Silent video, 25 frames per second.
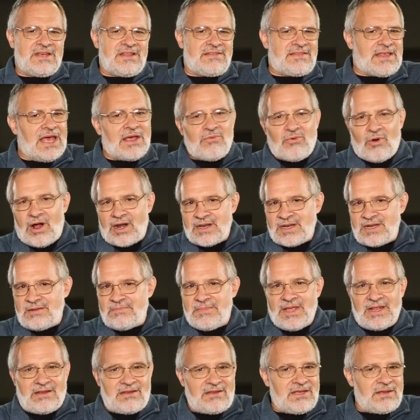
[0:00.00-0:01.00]
They wanted to
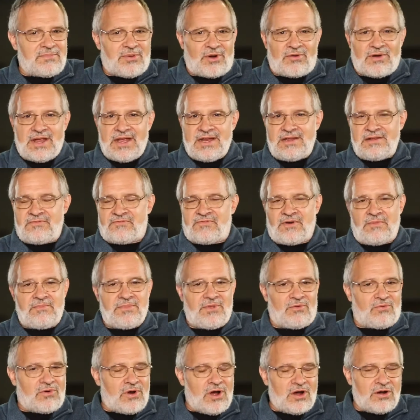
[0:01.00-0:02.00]
be liberated from
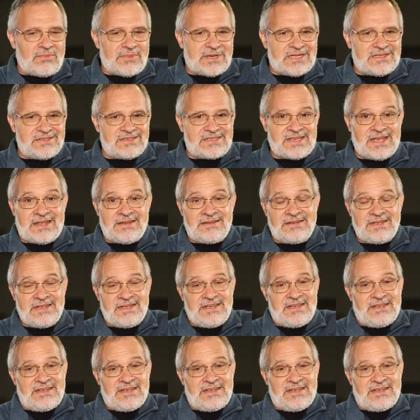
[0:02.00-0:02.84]
the Romans, and